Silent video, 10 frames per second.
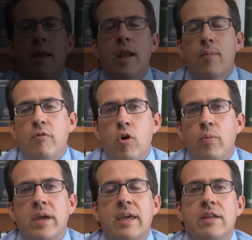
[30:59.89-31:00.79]
Now before
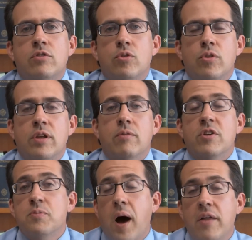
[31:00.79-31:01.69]
we get to the
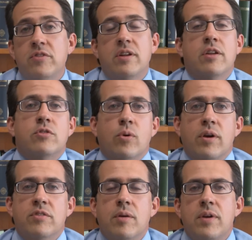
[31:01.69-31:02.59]
response to
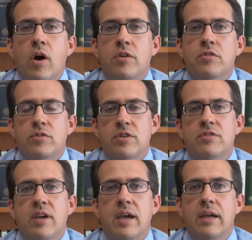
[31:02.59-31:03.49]
Nestorius, let me also
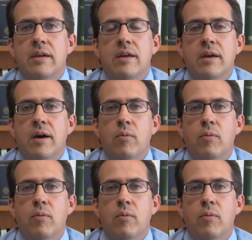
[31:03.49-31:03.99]
just say uh,